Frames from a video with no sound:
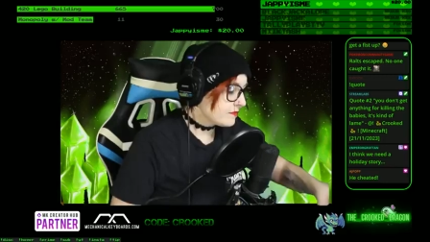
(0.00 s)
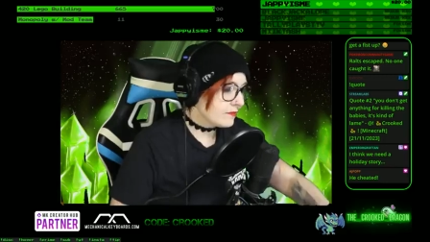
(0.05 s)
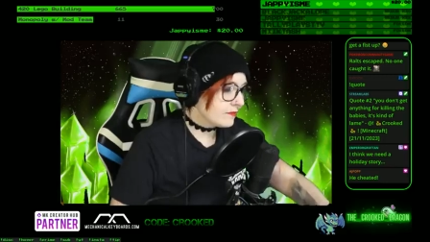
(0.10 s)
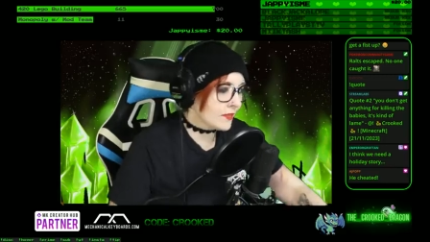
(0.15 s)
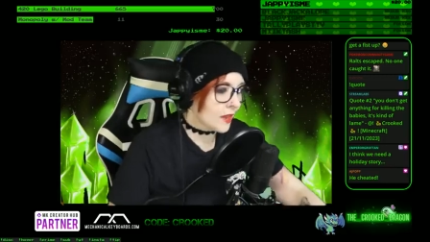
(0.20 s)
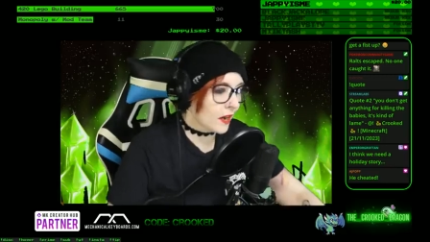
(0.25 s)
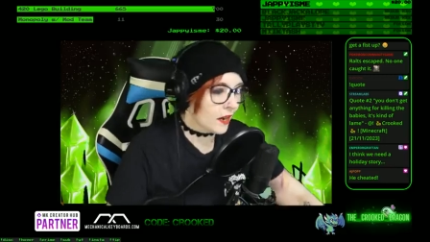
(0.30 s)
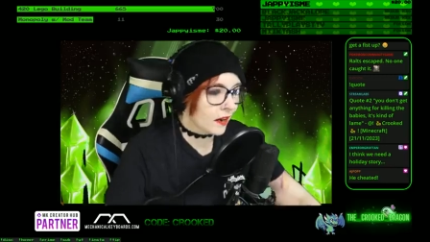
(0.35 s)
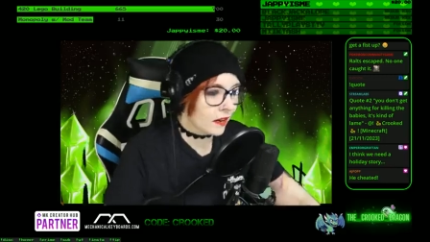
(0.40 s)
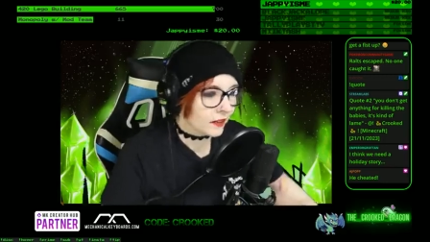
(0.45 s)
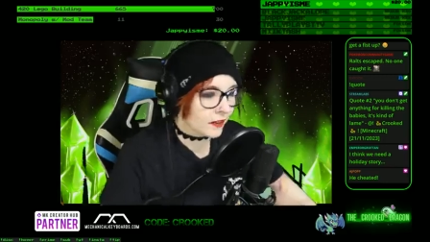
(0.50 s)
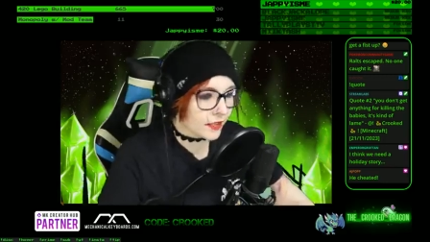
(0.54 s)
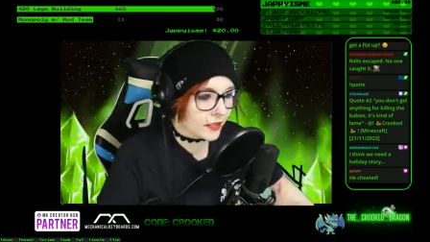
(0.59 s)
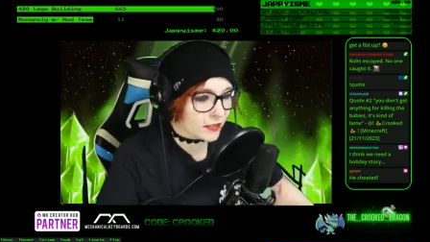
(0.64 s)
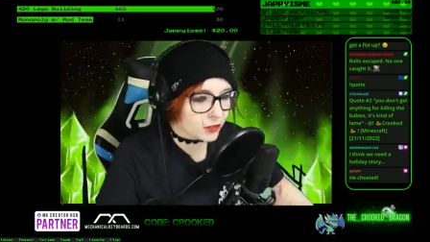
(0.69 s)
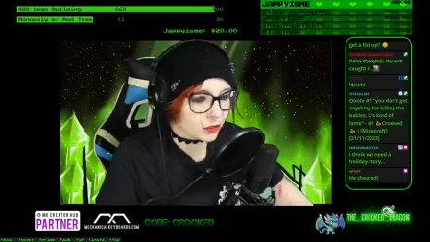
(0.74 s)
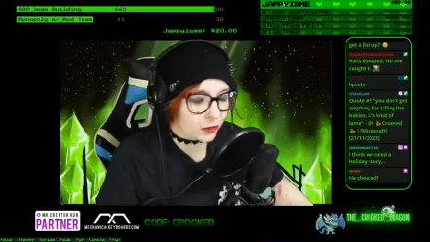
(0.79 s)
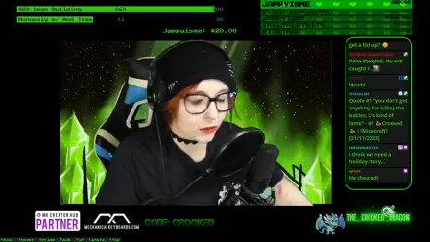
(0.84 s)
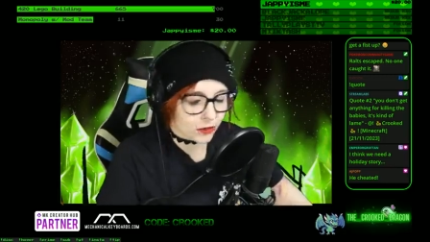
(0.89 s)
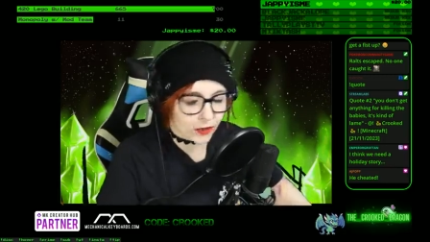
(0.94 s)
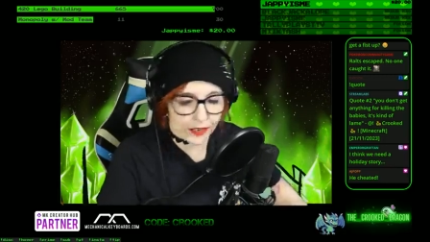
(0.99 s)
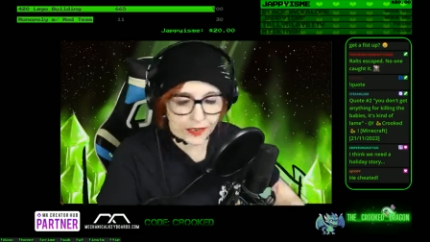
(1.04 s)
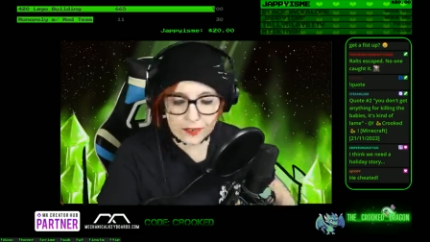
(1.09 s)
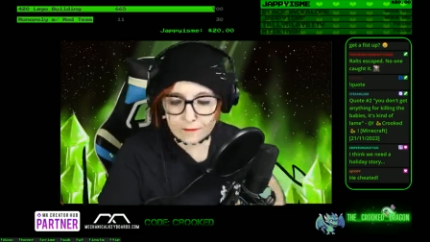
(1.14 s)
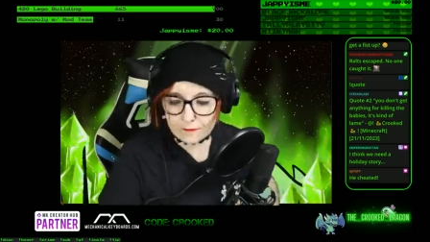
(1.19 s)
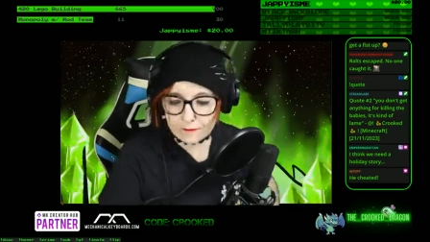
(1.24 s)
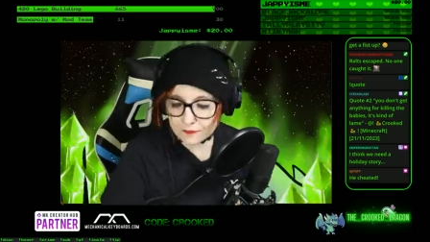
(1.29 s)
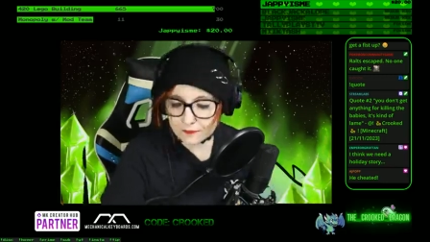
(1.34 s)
A holiday story.